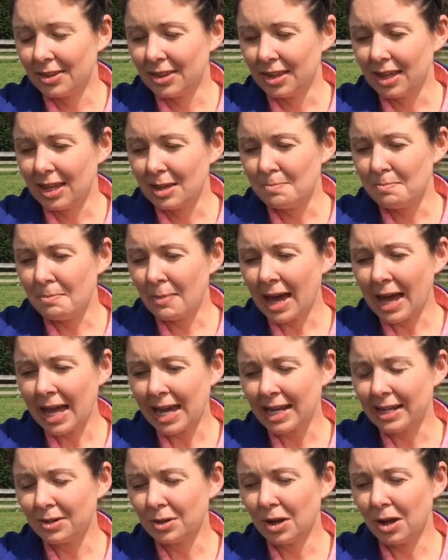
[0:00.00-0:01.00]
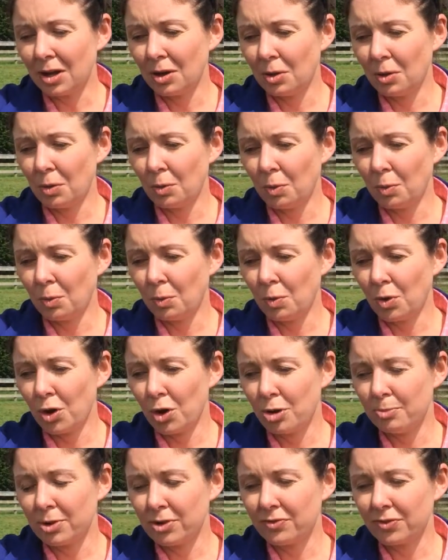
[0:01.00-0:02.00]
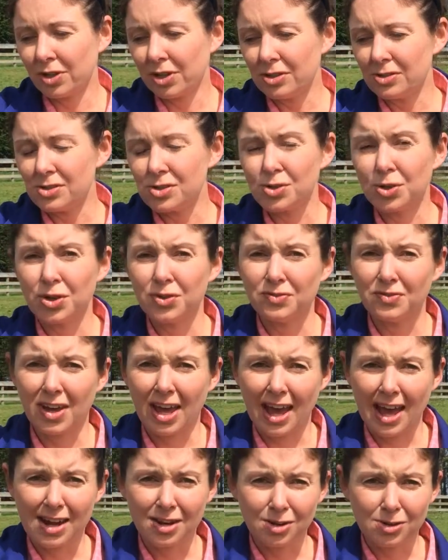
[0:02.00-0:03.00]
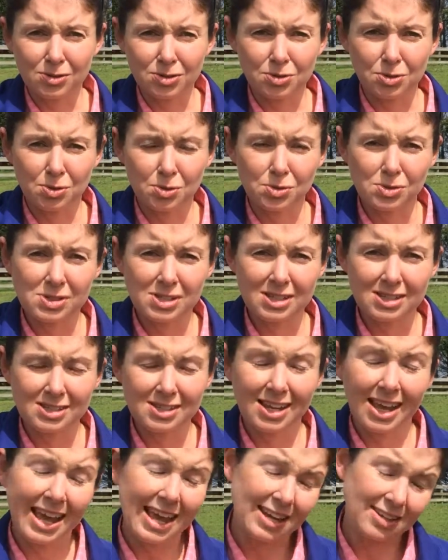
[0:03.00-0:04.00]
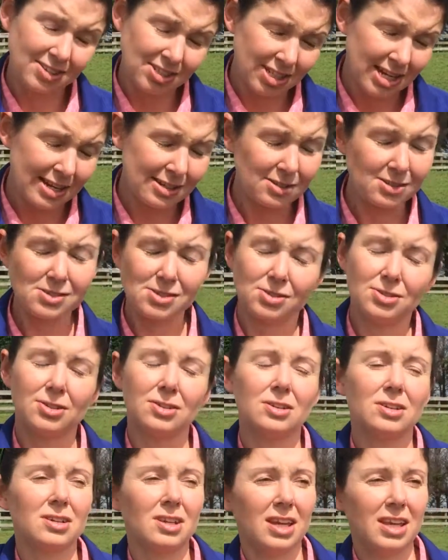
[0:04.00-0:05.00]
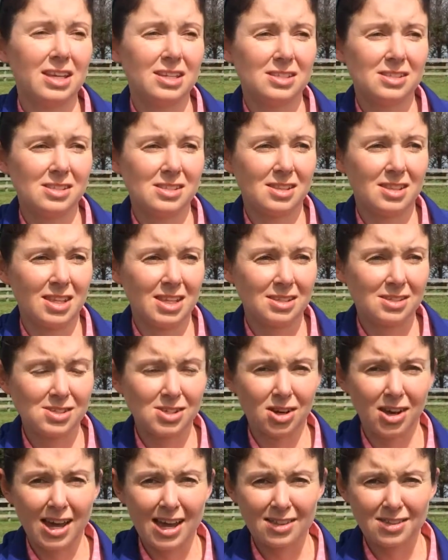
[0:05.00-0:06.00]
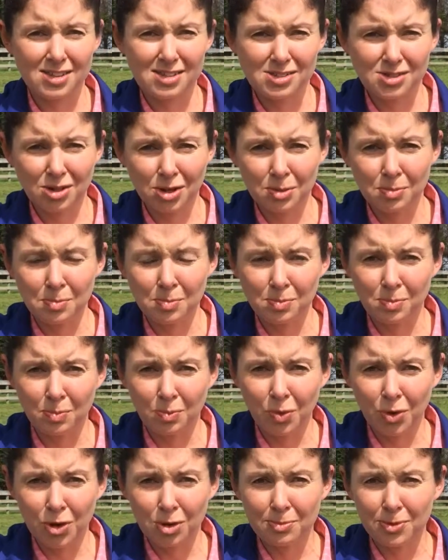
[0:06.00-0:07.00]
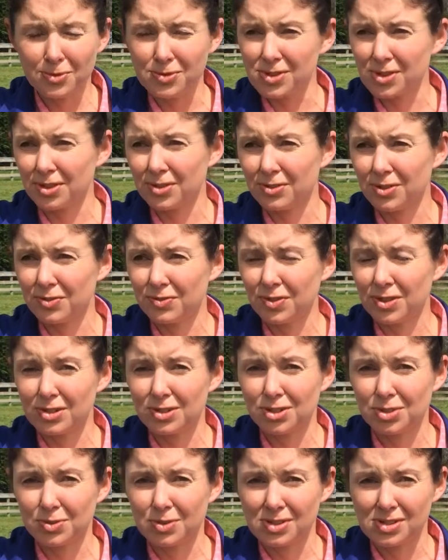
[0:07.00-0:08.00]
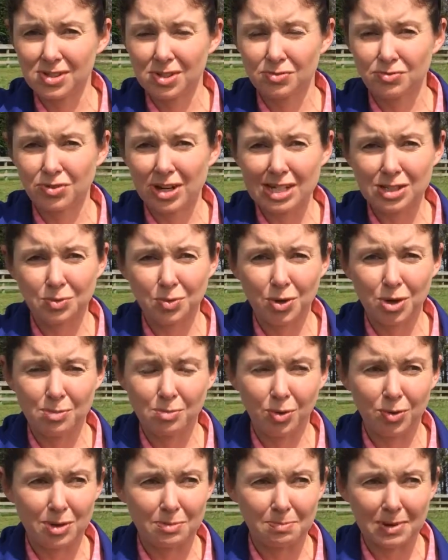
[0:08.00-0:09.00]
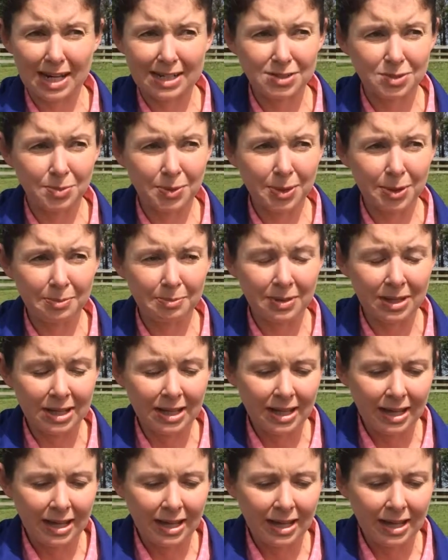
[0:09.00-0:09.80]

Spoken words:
The main worm of concern for adult horses and young stock is the cyathostome worm, also referred to as the red worm or the bloodworm,